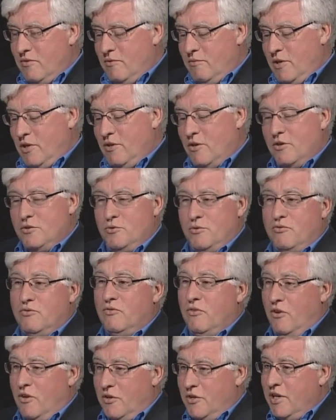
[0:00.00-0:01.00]
regard to
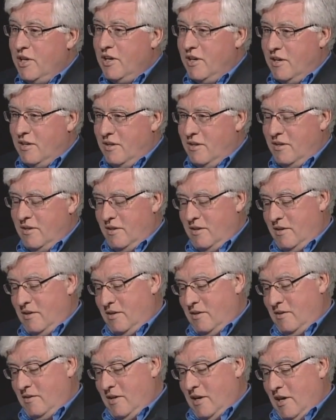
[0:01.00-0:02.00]
flooding
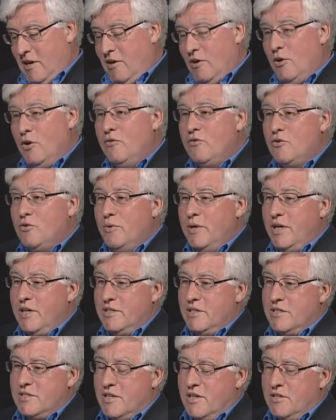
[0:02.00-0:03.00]
and
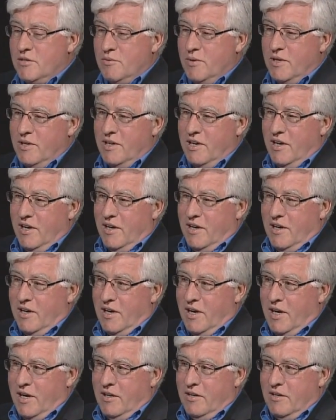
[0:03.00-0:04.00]
earthquakes, etc.
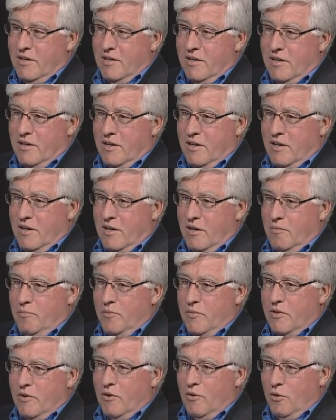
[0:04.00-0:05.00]
And
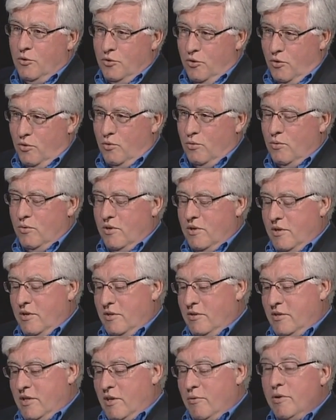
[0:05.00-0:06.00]
although
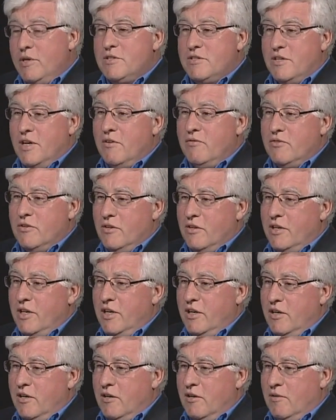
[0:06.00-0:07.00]
there is
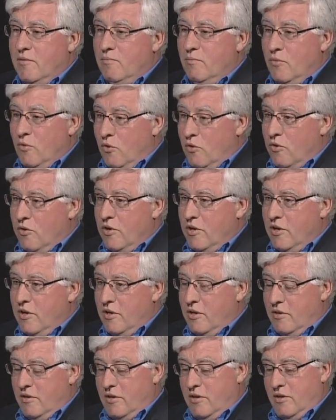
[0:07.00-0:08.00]
definitely more
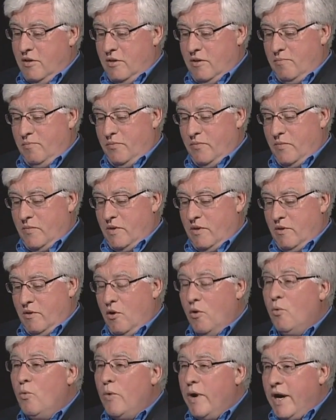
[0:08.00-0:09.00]

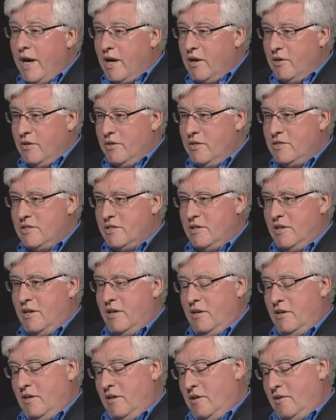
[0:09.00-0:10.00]
awareness
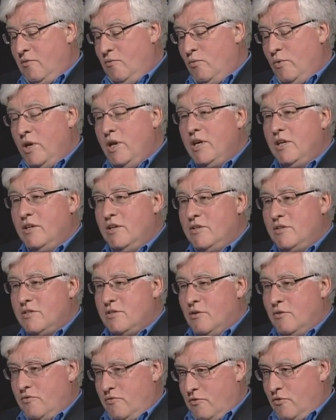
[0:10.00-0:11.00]
and
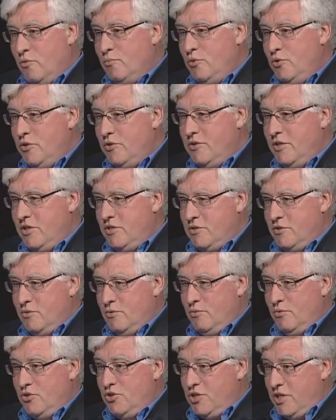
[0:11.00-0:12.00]
willingness of communities
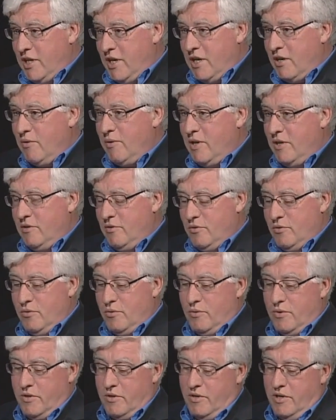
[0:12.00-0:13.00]
to share and
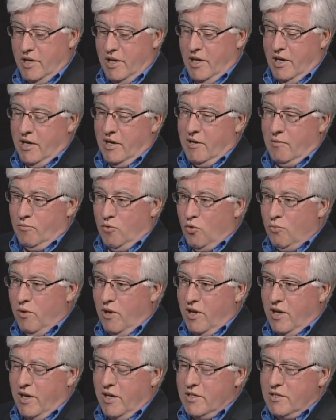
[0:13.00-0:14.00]
to
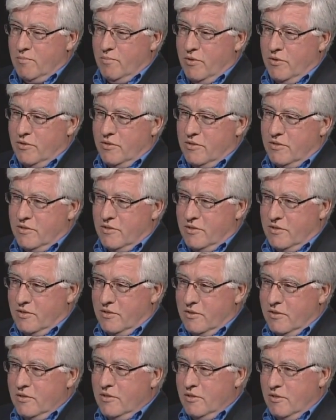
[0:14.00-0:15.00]
mobilize, but
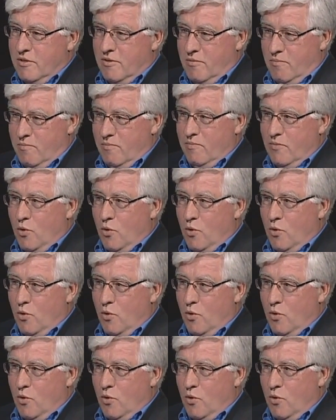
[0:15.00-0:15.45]
the